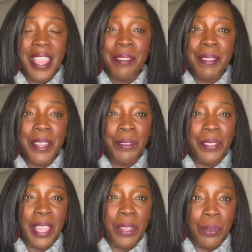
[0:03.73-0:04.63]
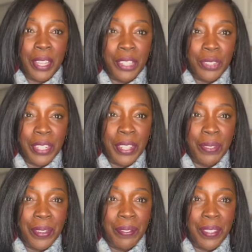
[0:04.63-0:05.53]
am here with a quick trendy
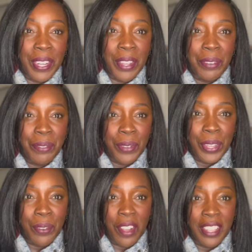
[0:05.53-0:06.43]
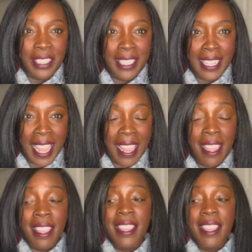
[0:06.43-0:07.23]
thrift video for you all today.